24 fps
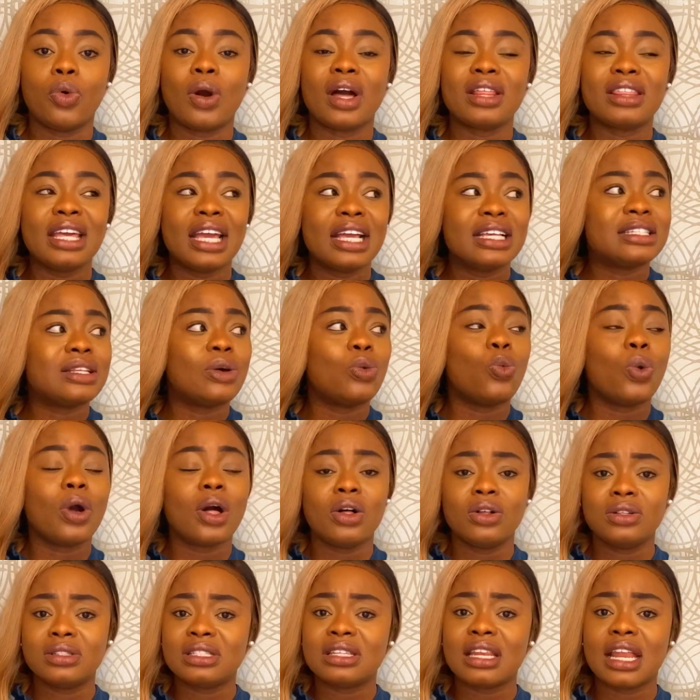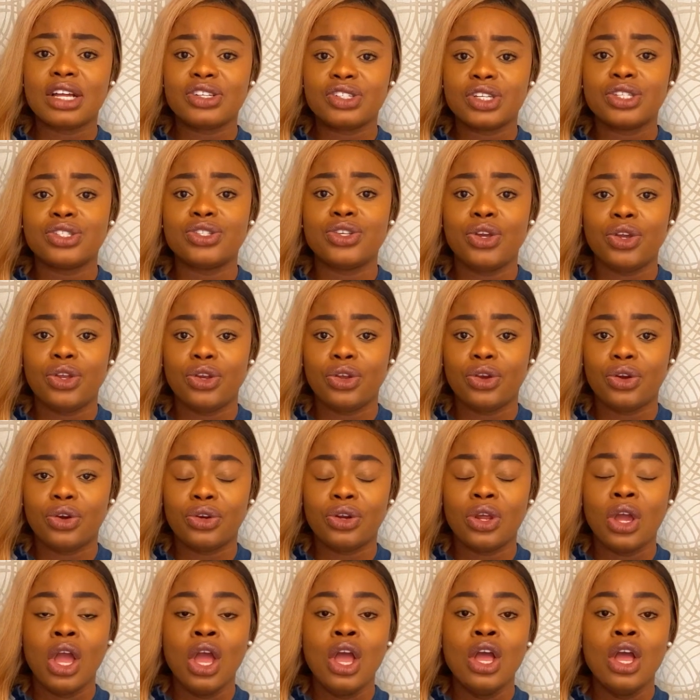I think it's the world's largest union.